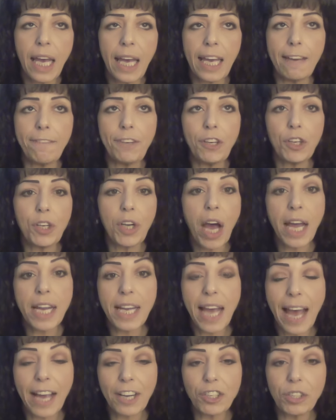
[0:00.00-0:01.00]
if you're not
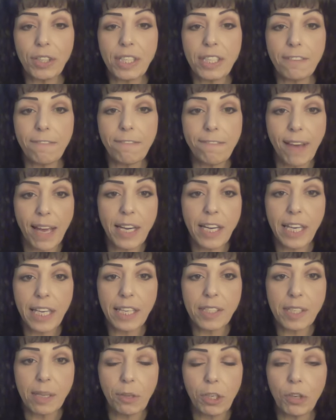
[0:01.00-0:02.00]
actually
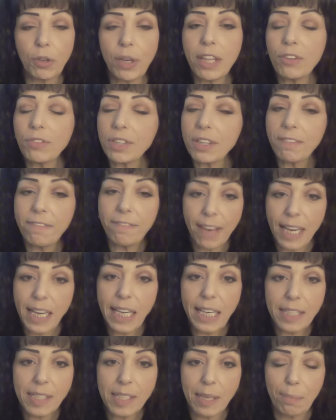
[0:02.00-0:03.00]
defending, you're either
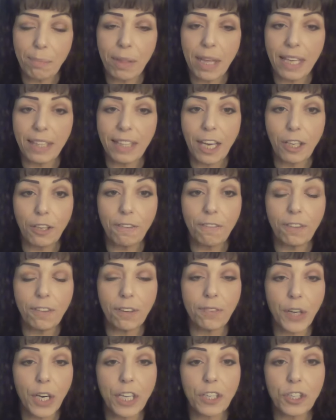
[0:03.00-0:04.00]
defending something that you feel
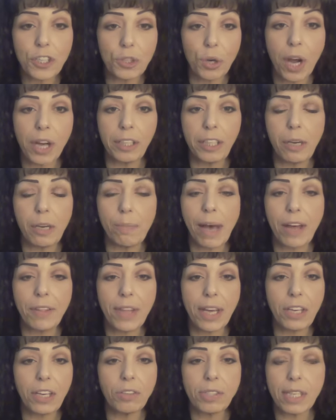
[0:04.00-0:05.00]
very strongly about,
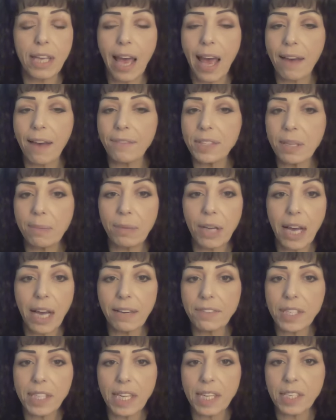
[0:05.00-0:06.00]
that you have some kind
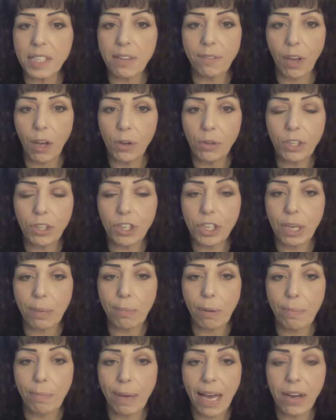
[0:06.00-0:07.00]
of sense of
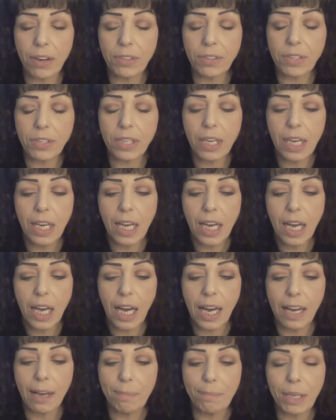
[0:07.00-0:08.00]
ownership about
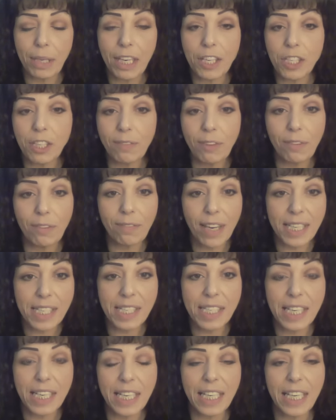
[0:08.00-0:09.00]
because you've
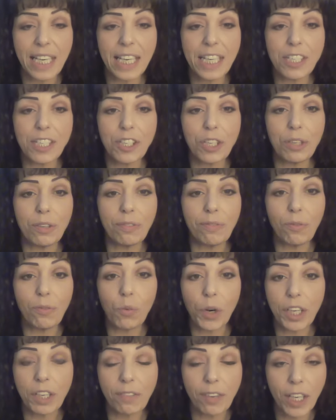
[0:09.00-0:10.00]
invested in it, you've
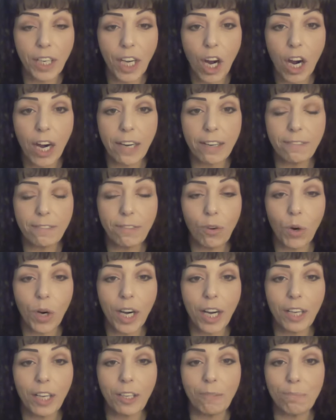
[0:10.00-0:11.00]
worked very hard
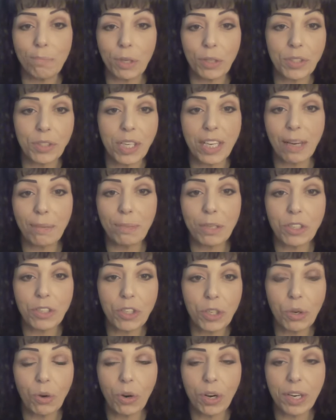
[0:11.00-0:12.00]
for it, you've built it up,
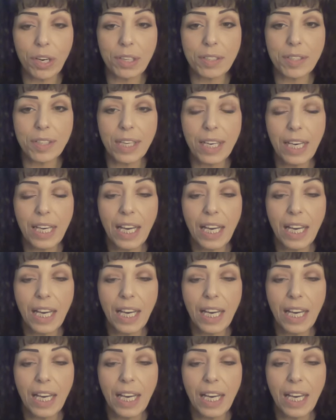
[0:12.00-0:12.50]
it's yours.